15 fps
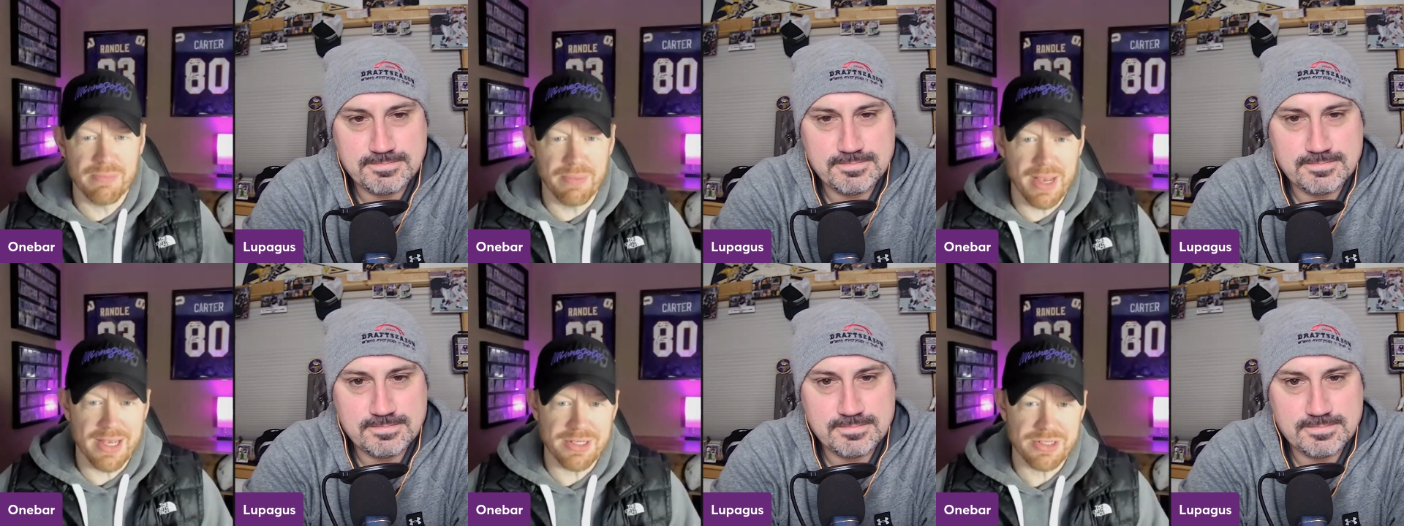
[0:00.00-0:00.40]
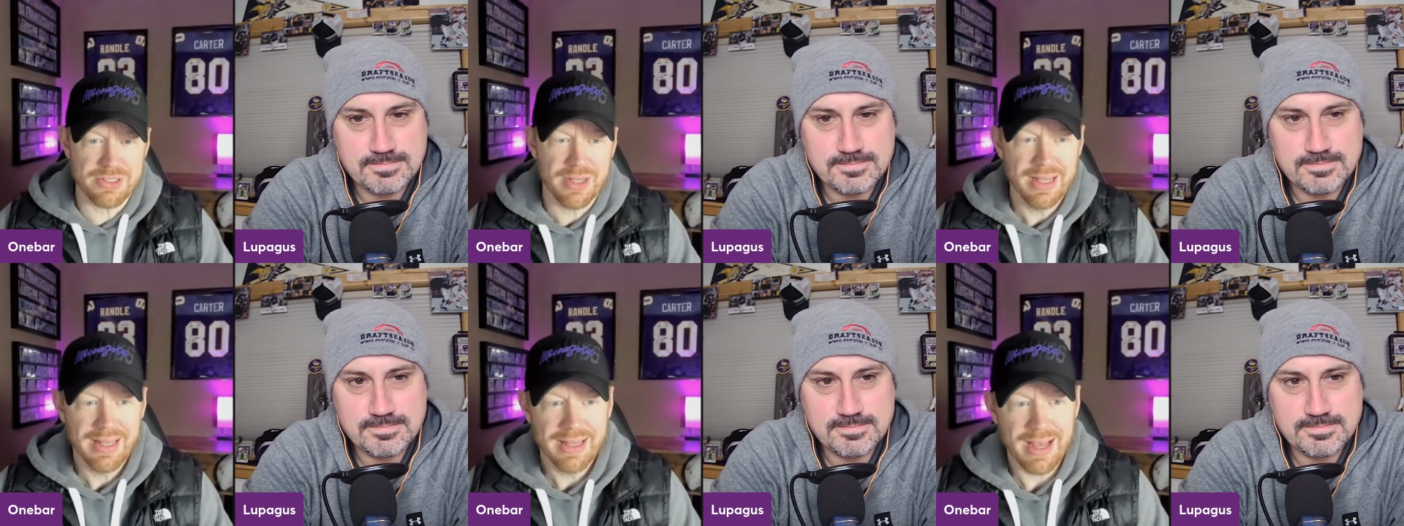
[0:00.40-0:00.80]
Speaker 1: the
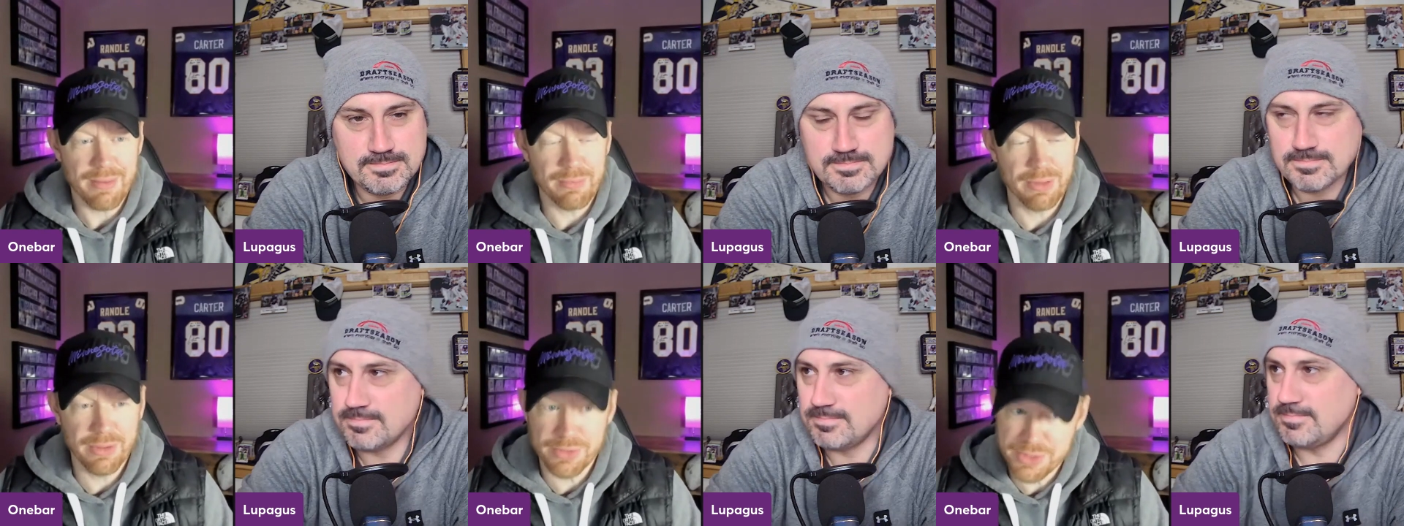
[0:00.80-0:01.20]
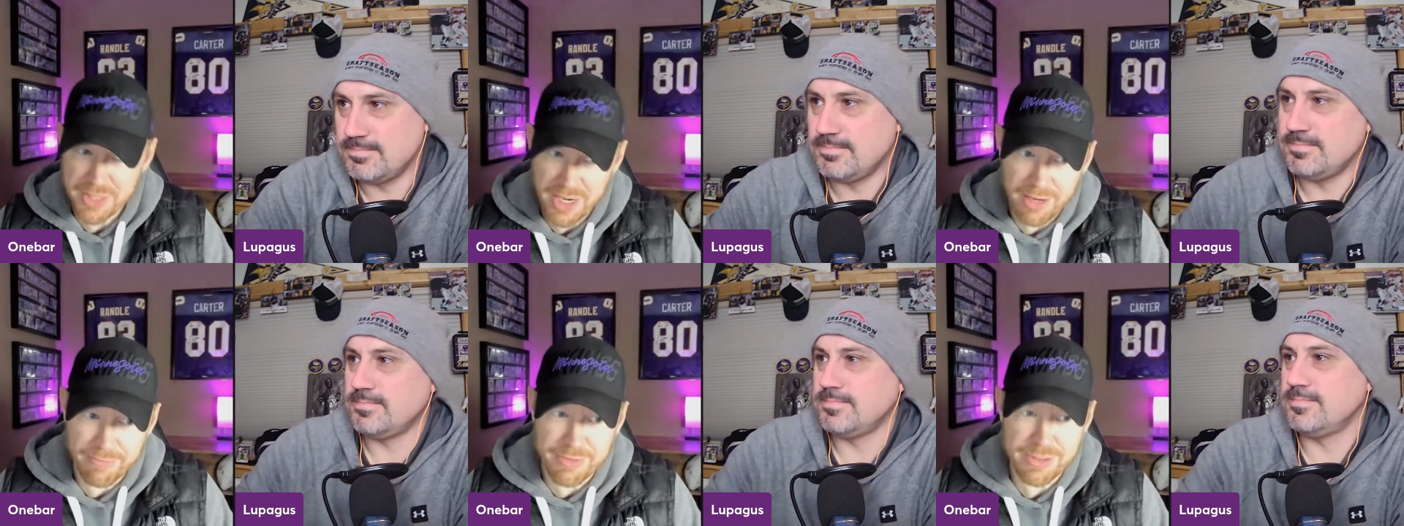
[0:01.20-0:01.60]
best. I'm a little
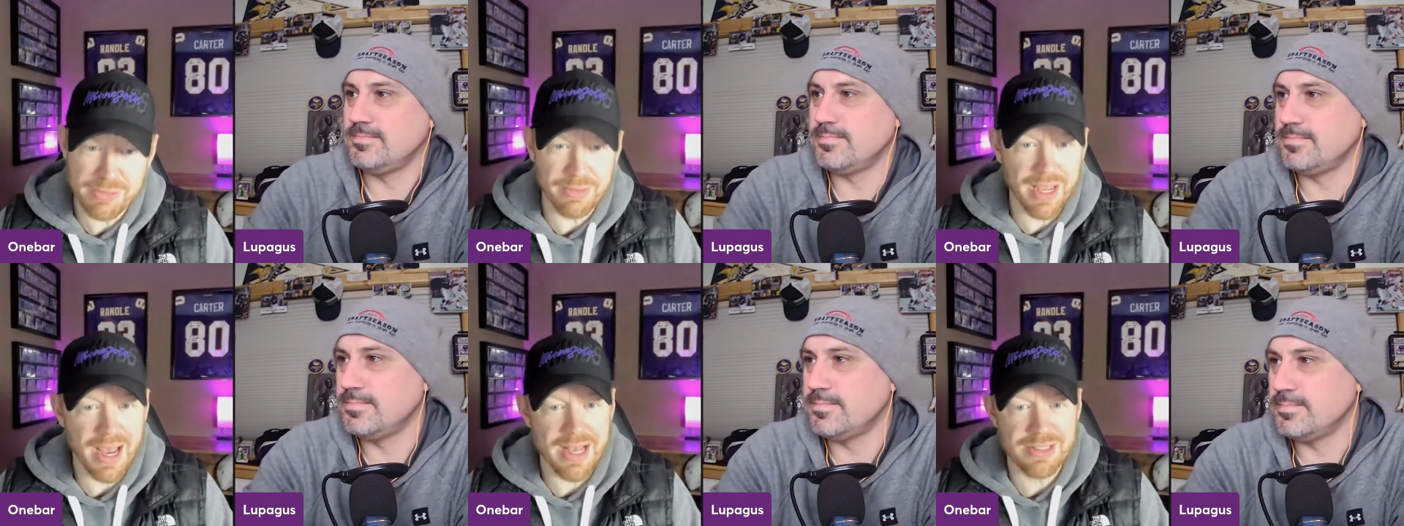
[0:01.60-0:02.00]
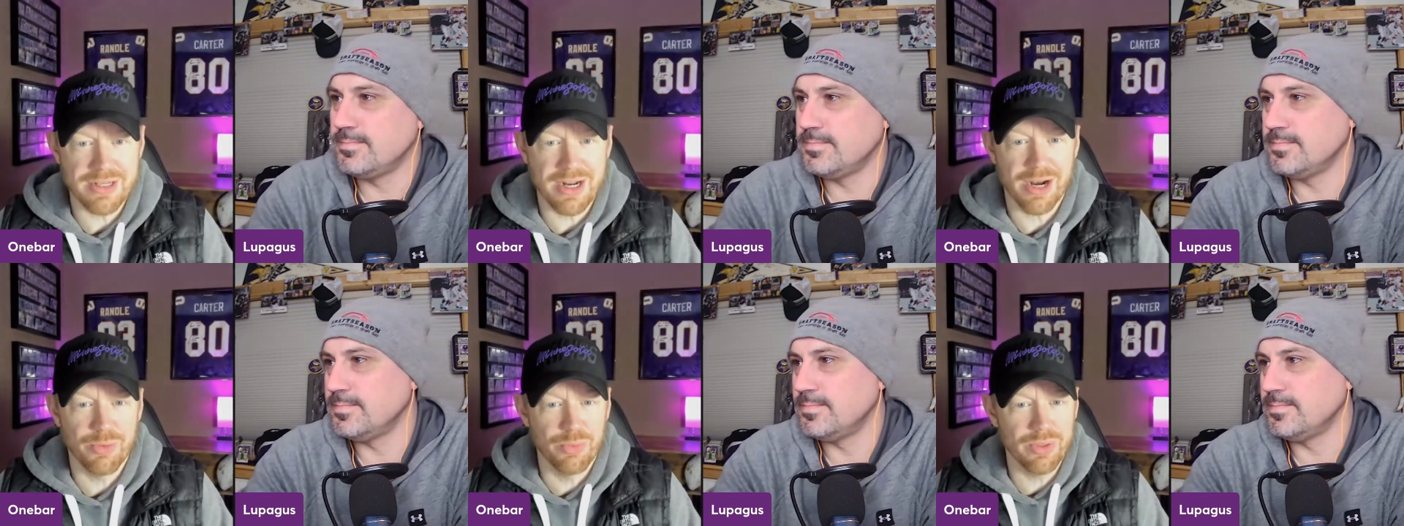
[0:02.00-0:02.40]
scared for some guys
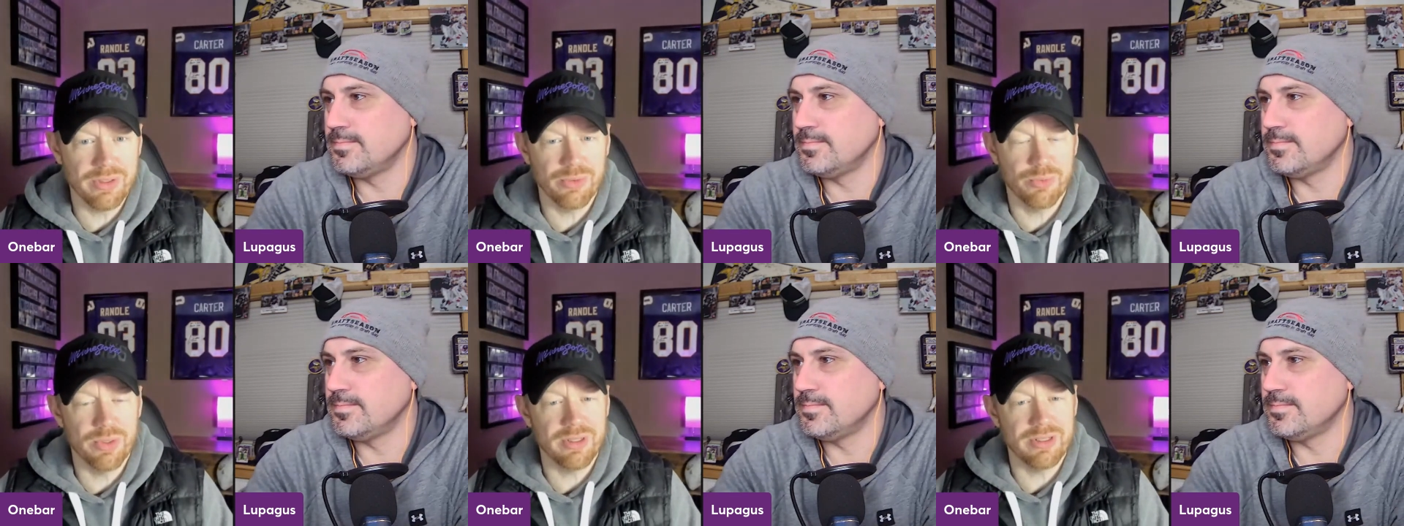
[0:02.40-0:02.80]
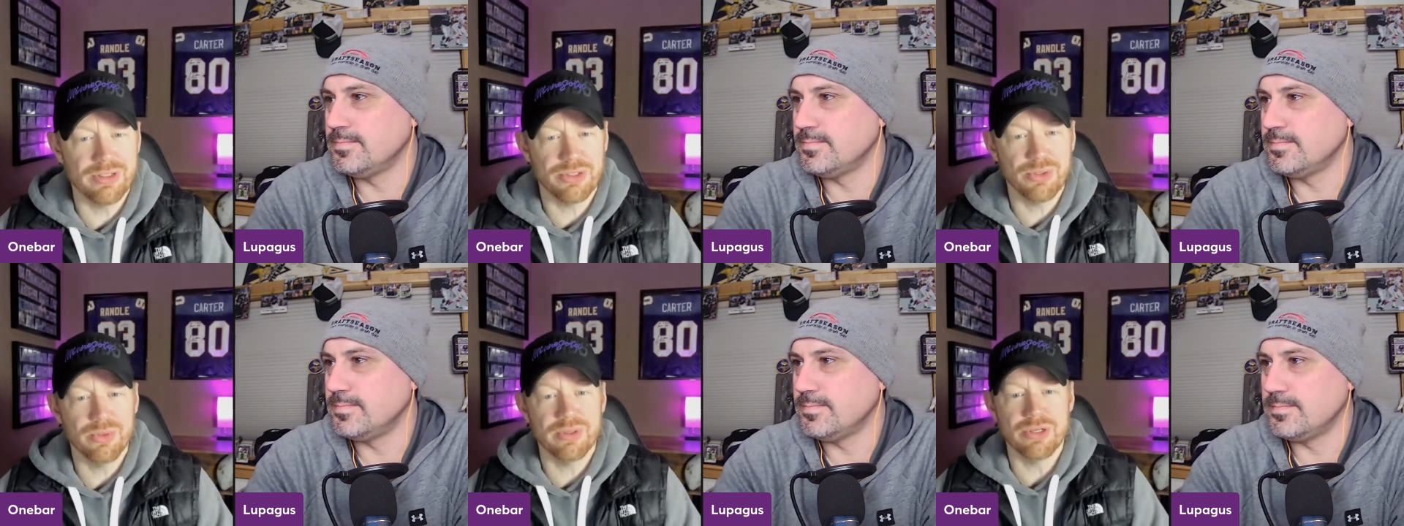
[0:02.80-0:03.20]
that I really, really
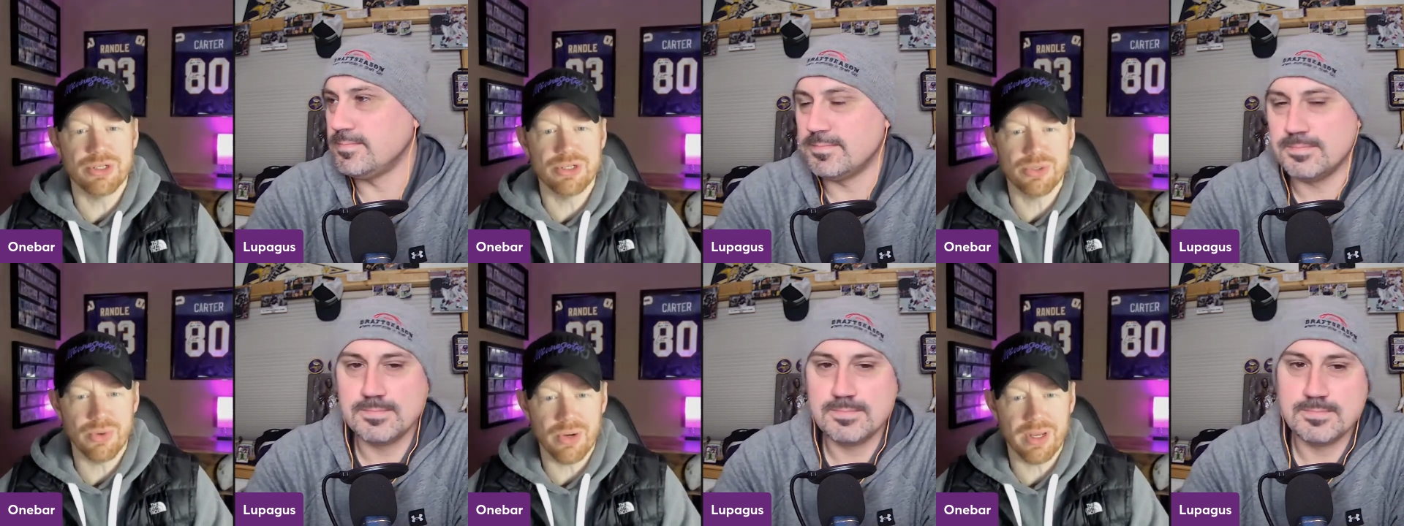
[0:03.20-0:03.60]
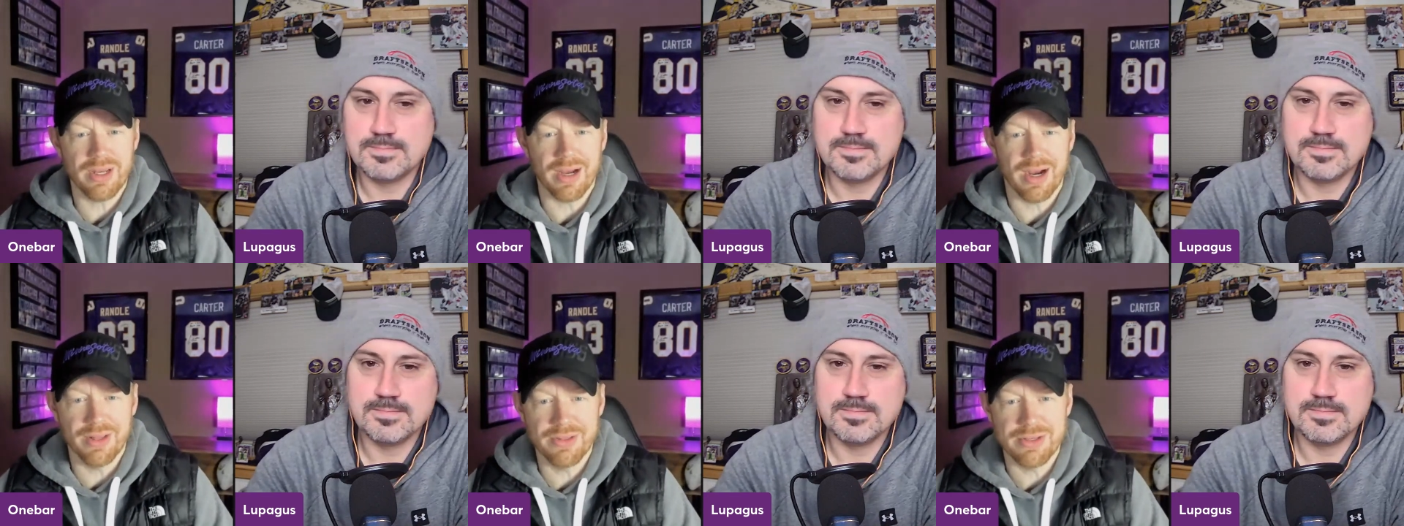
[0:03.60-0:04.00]
do
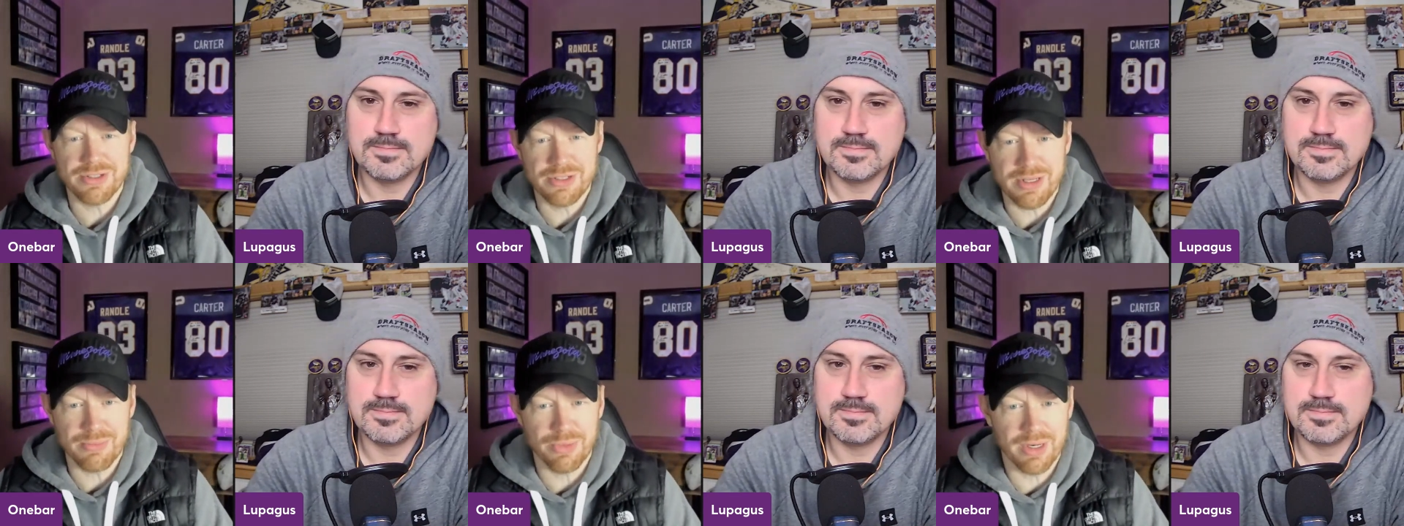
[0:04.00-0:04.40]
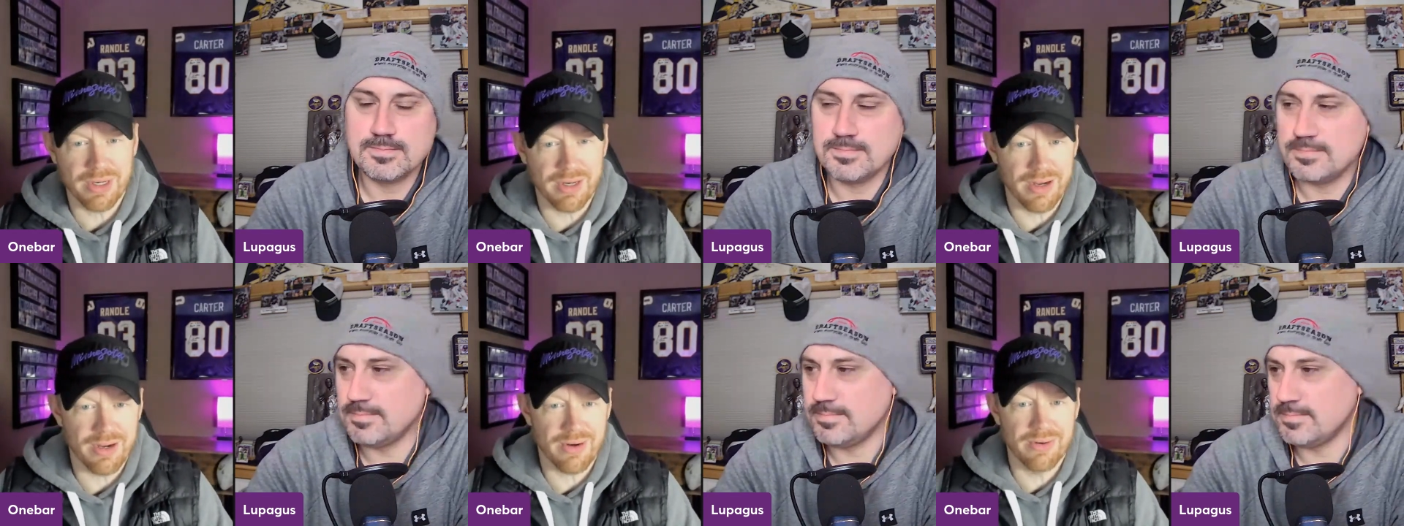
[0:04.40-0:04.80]
enjoy on this team
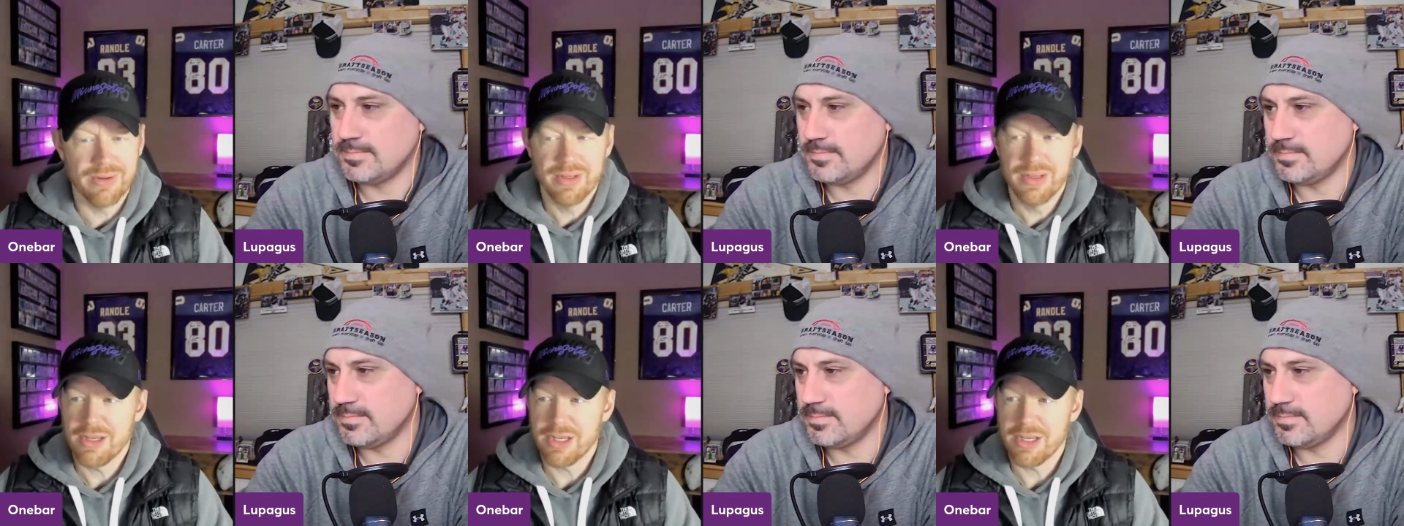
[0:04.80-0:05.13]
right now,